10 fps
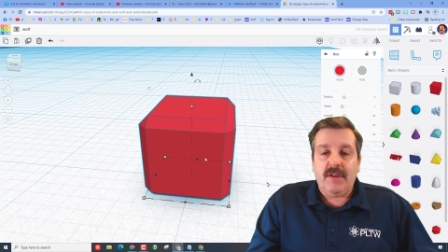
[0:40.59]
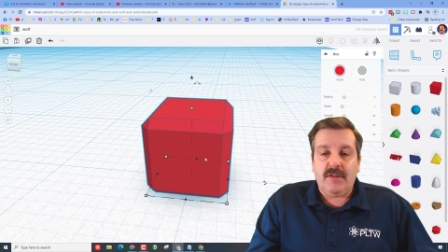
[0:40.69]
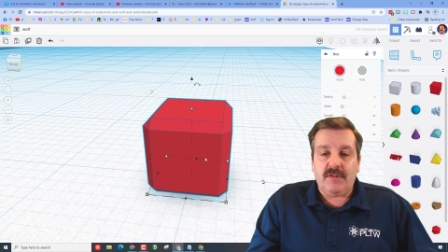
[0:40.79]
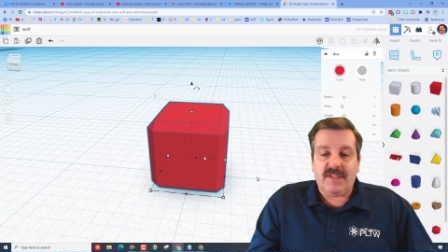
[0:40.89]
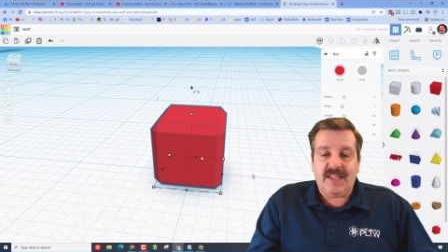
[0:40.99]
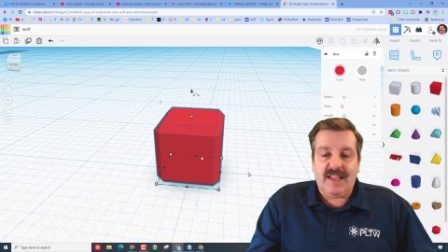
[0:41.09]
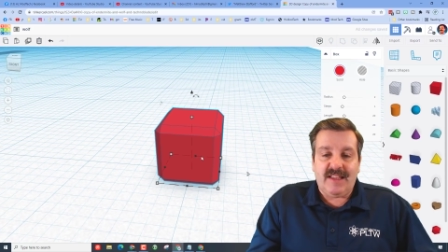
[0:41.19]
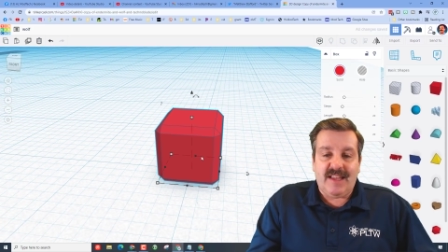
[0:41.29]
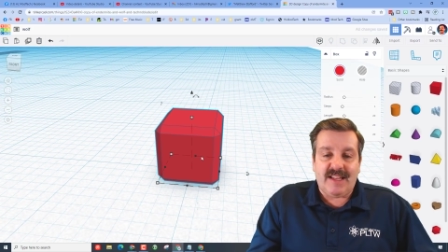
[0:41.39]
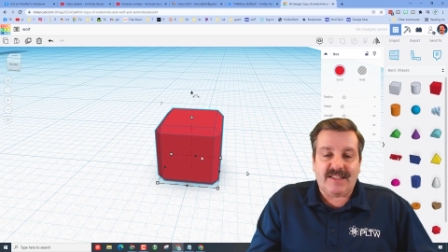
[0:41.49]
You can see
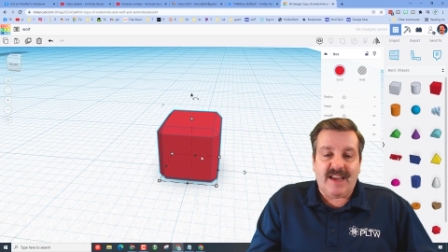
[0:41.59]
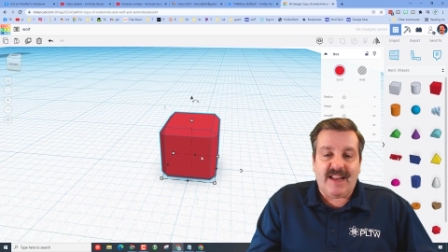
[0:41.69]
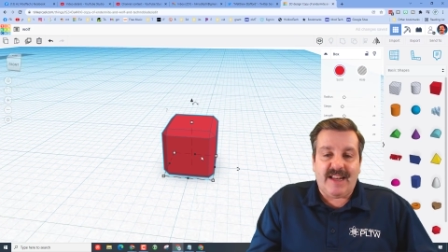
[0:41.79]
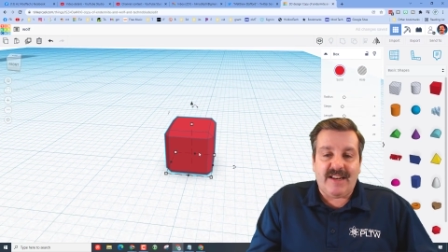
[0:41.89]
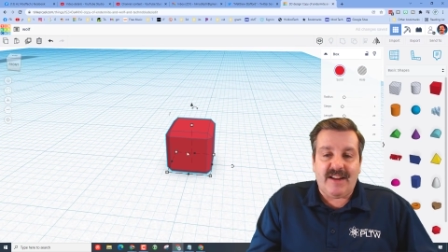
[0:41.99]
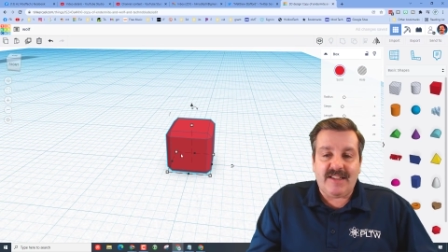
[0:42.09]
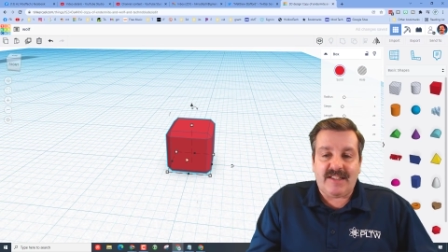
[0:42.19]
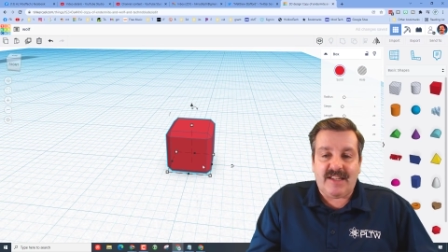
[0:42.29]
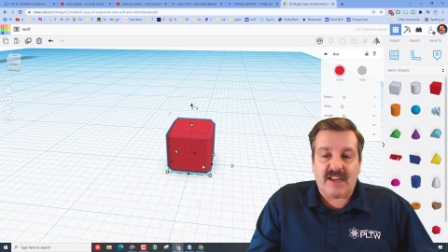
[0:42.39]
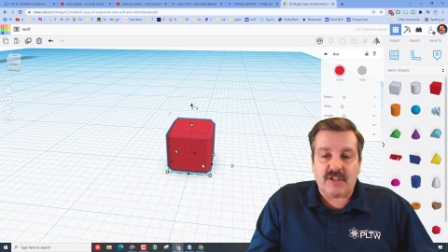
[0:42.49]
that that's got a nice
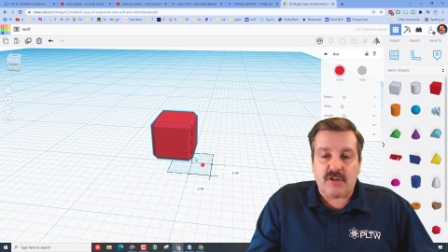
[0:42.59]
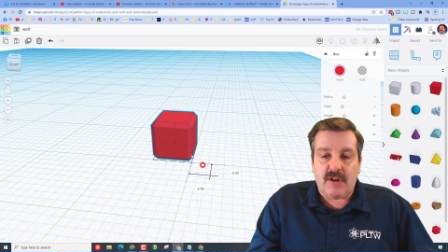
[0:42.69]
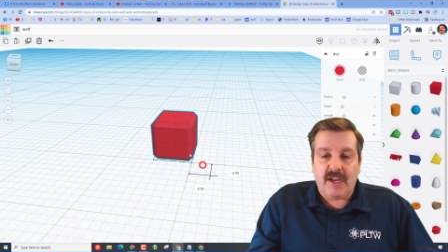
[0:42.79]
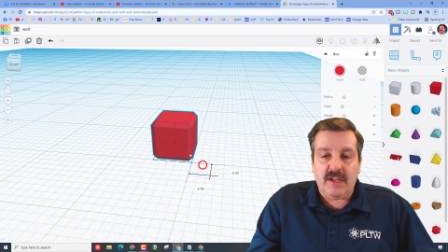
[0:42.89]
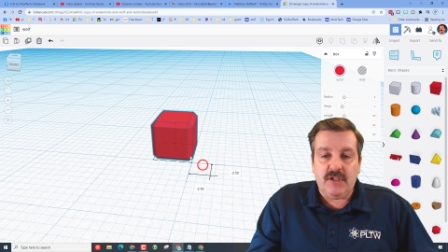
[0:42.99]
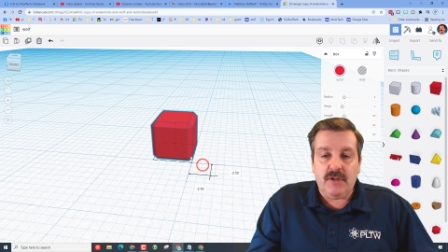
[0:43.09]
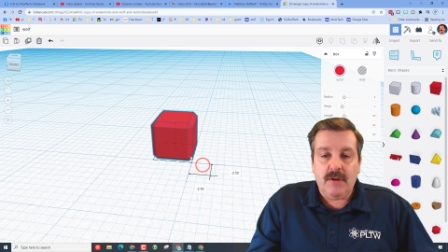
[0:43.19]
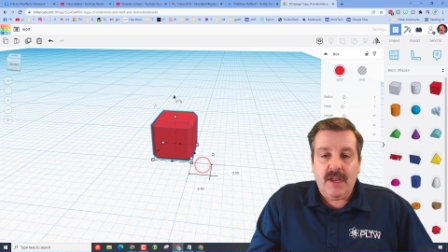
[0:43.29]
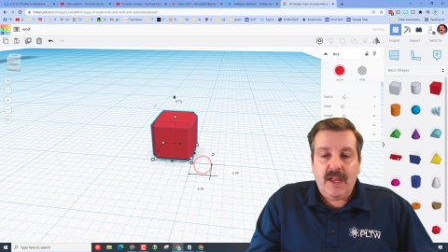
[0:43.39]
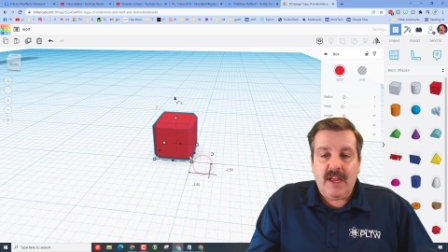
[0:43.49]
textured edge,
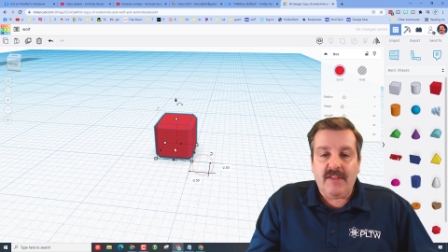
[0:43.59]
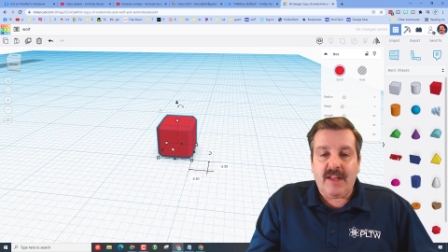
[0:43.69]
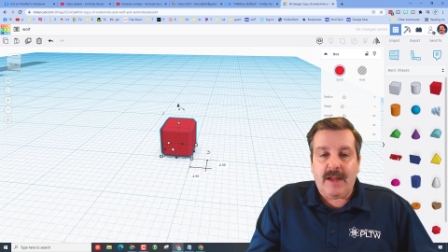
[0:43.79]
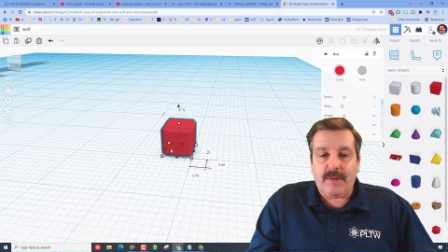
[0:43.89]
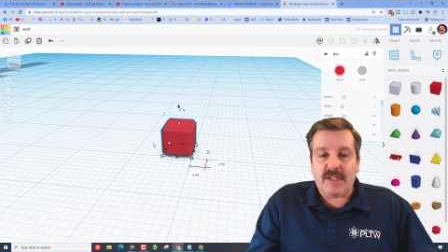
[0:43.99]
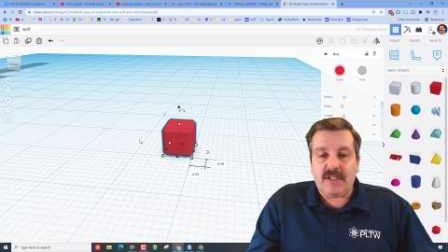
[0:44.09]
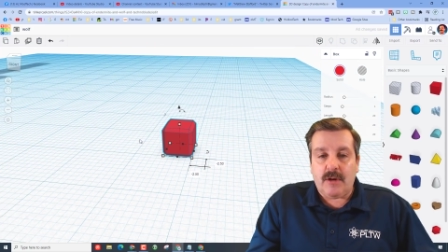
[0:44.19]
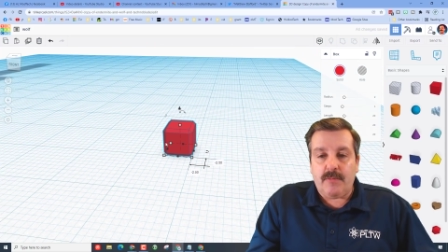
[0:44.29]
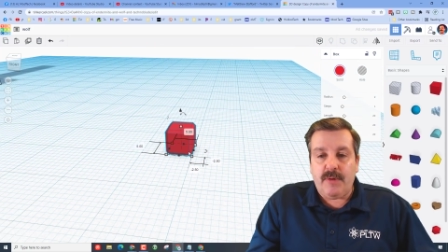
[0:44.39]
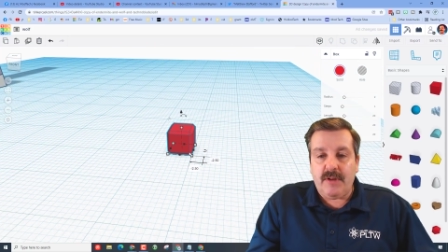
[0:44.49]
and then I'm going to
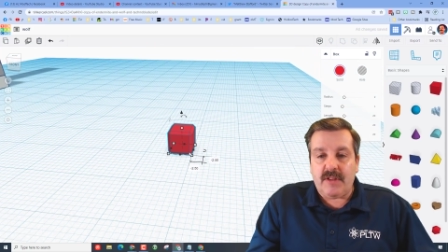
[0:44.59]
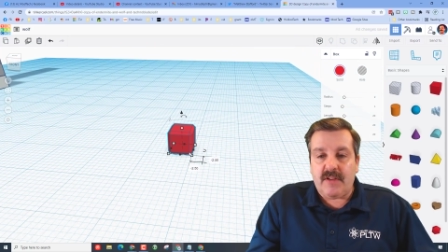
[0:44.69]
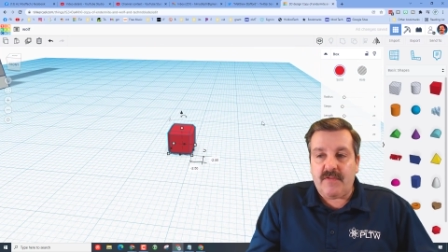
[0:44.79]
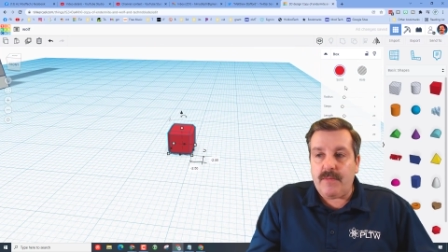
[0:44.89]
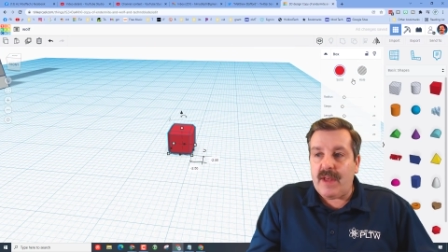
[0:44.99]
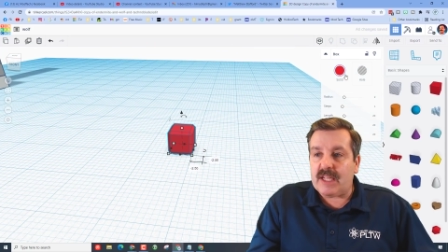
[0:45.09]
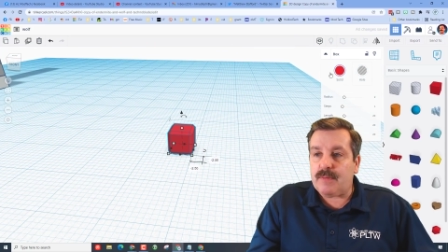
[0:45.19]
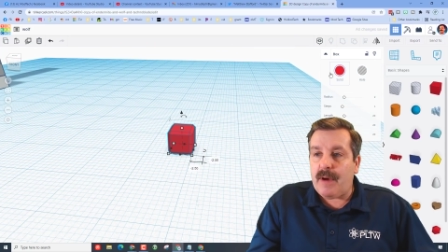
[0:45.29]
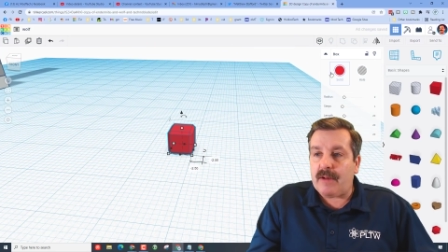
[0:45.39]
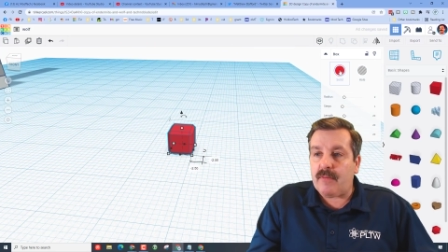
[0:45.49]
start building from that
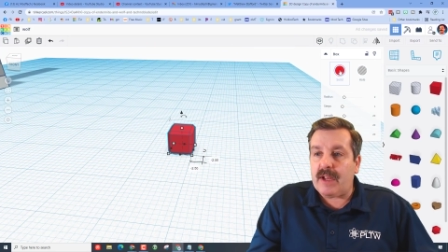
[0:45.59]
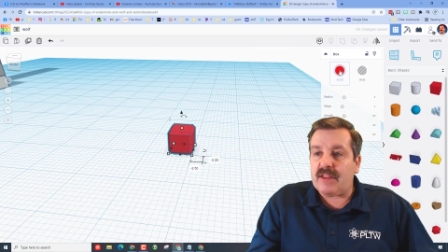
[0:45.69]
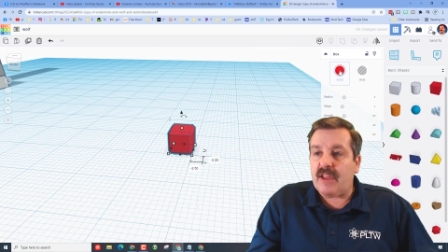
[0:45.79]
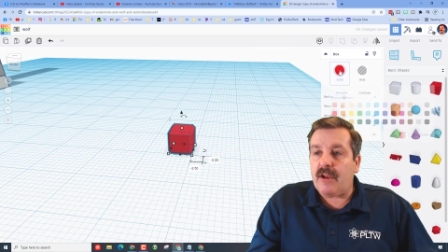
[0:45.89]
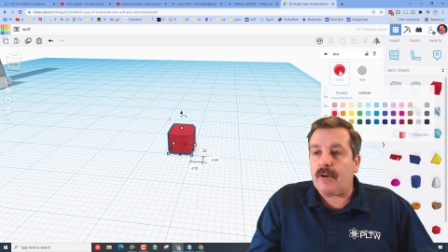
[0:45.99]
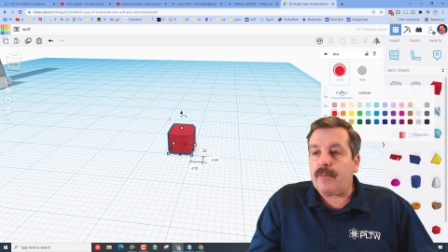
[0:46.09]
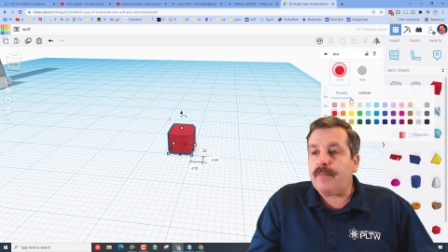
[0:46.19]
spot right there.